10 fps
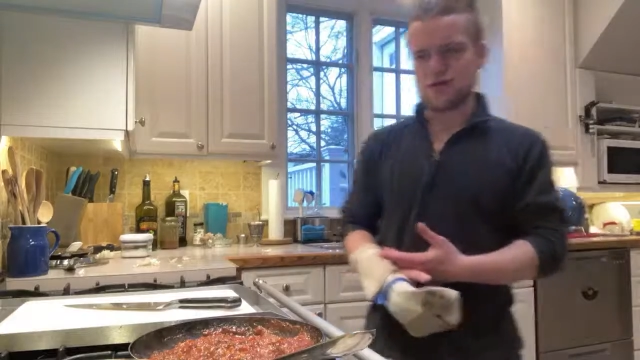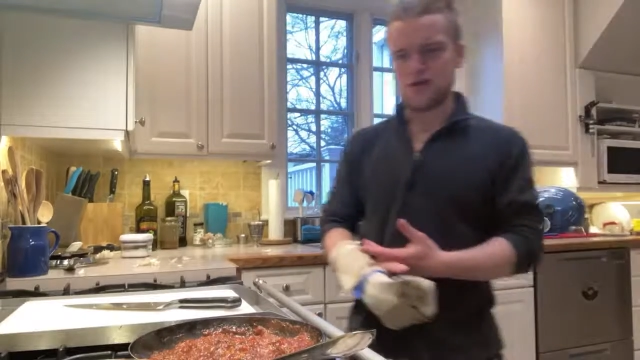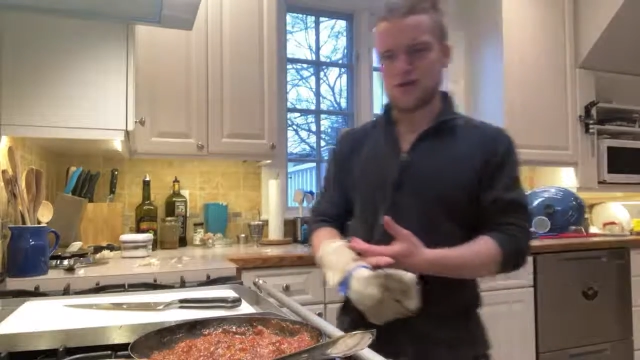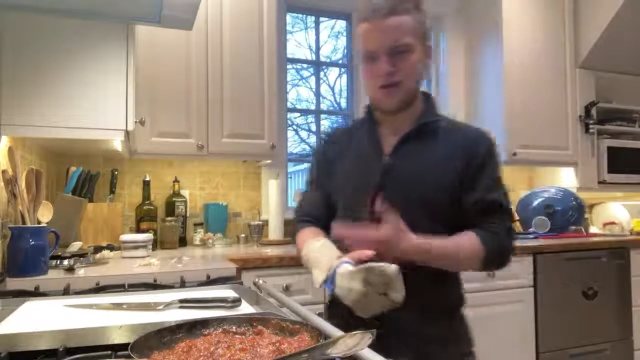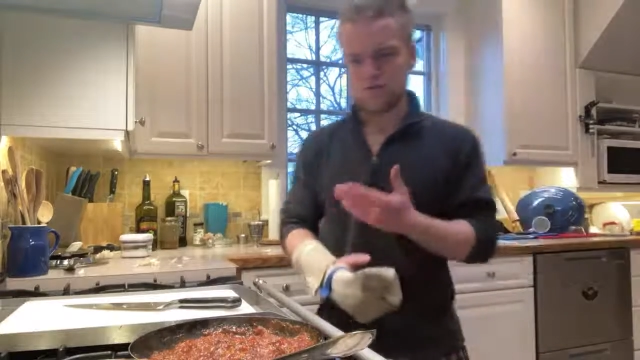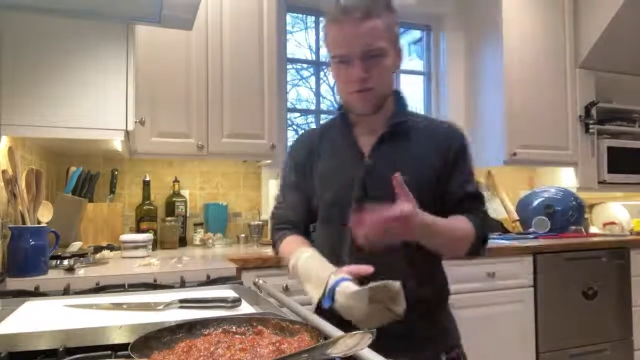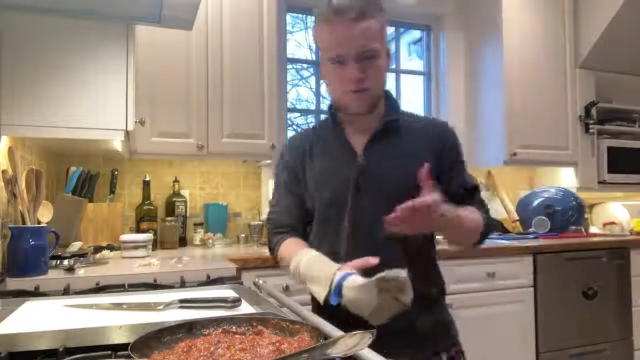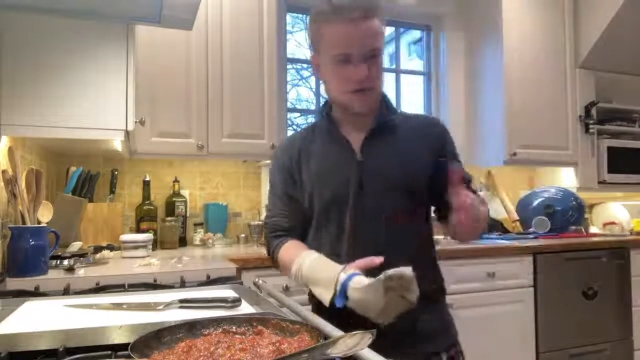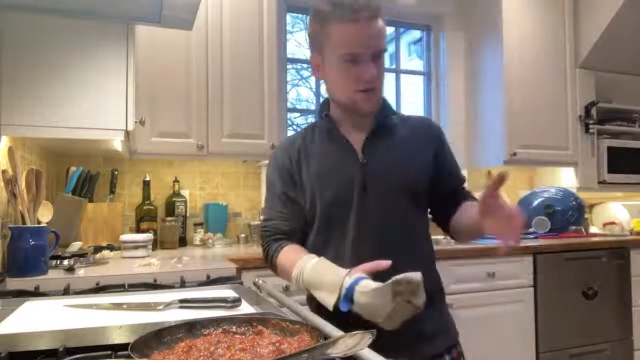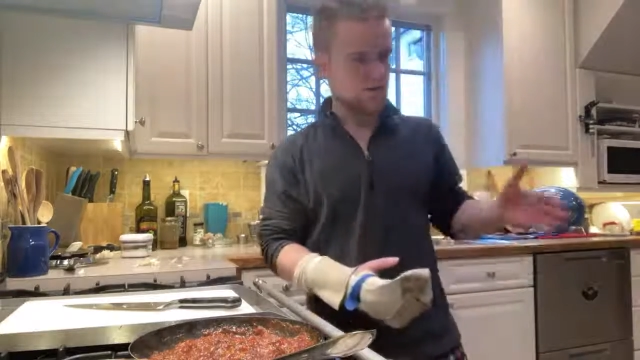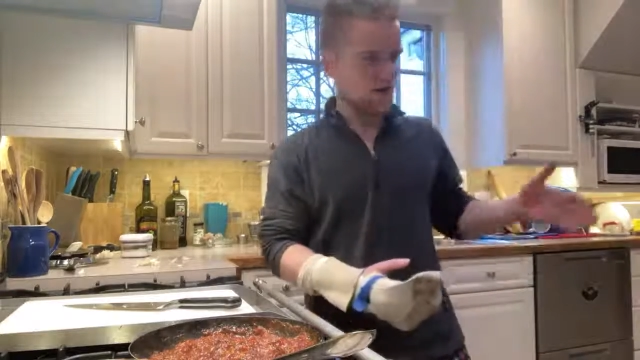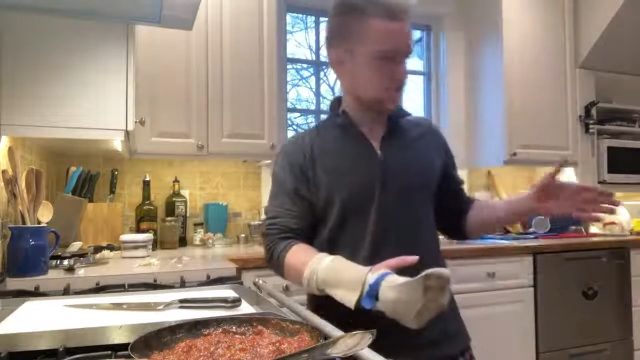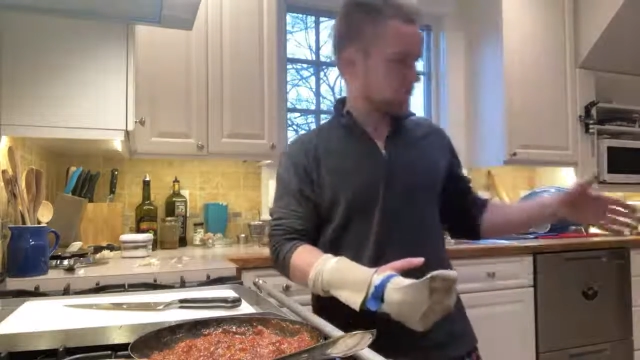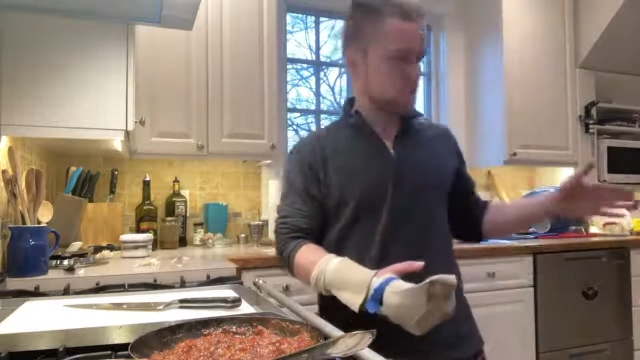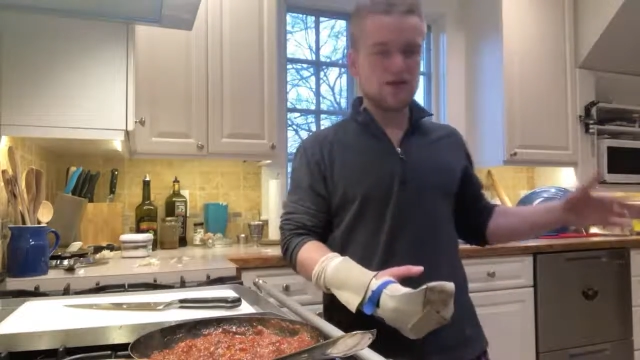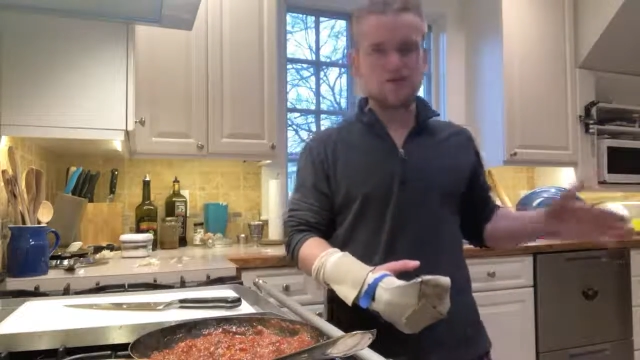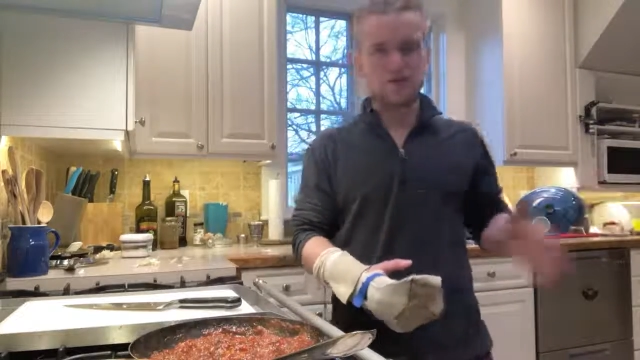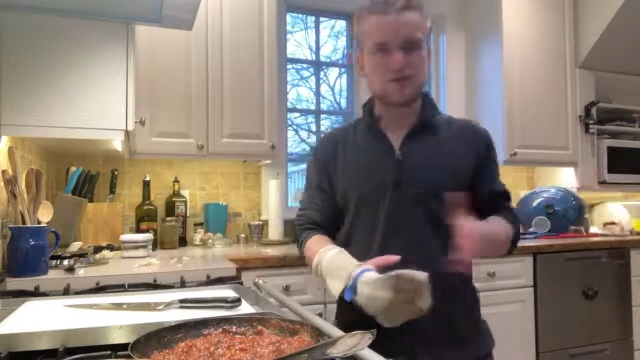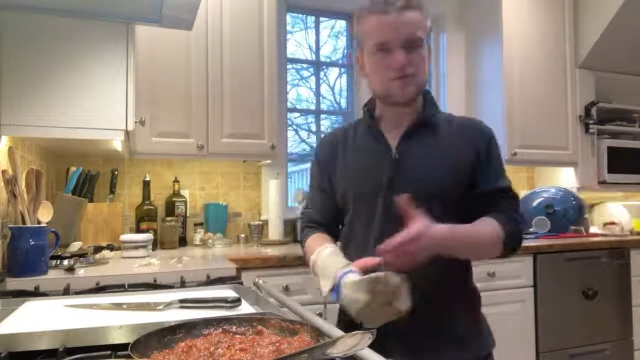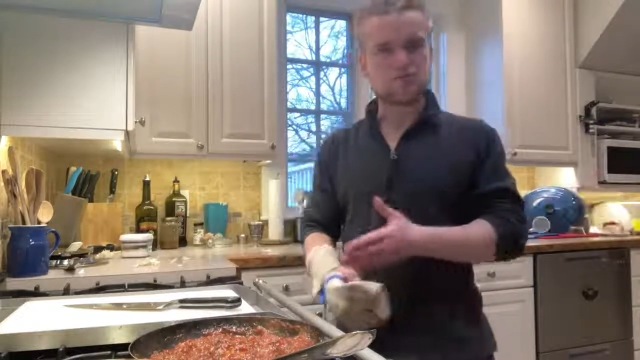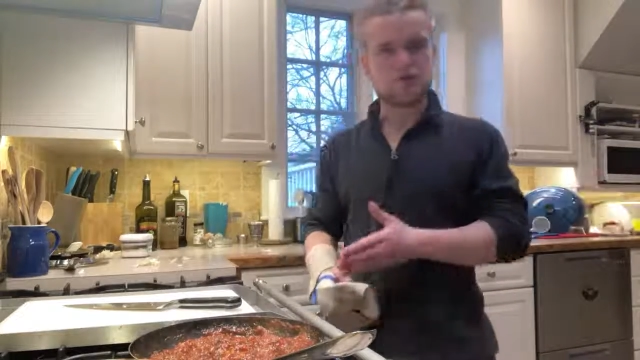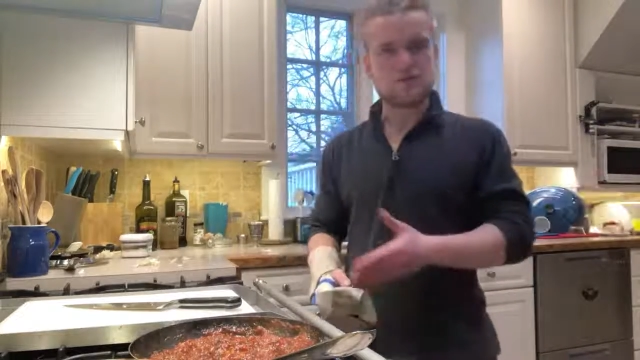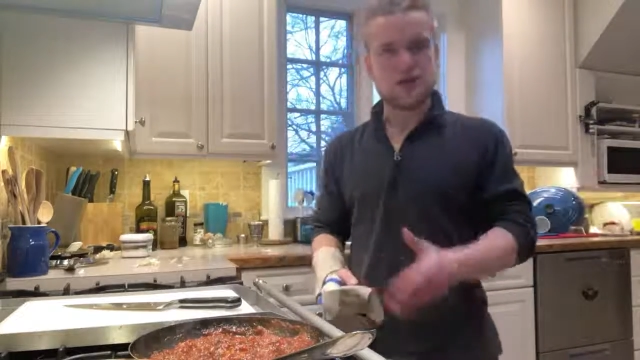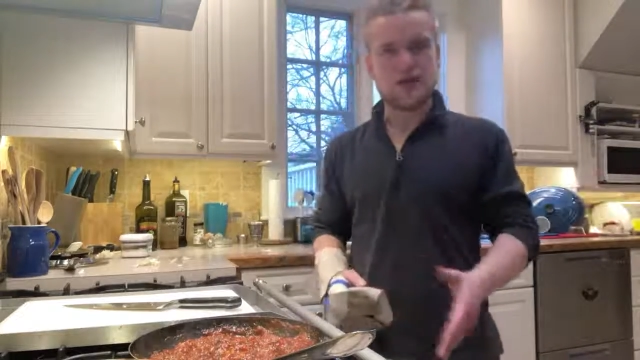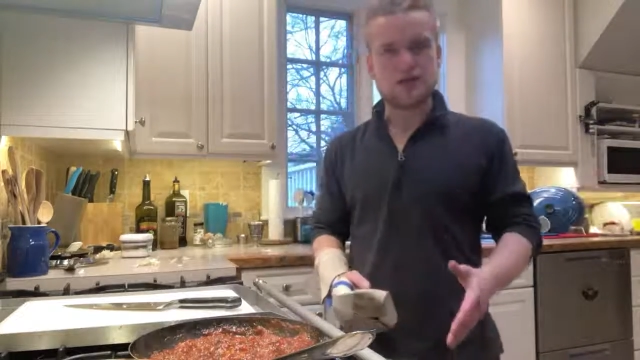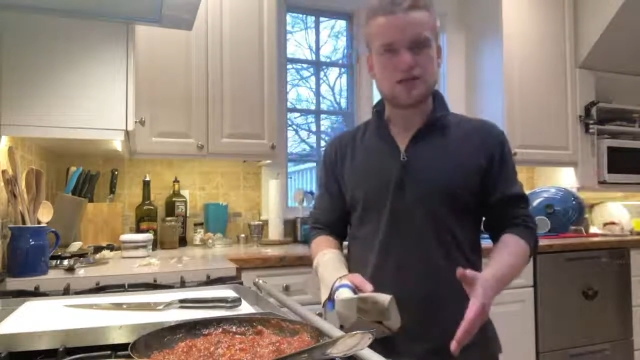every bit of it is pre-made,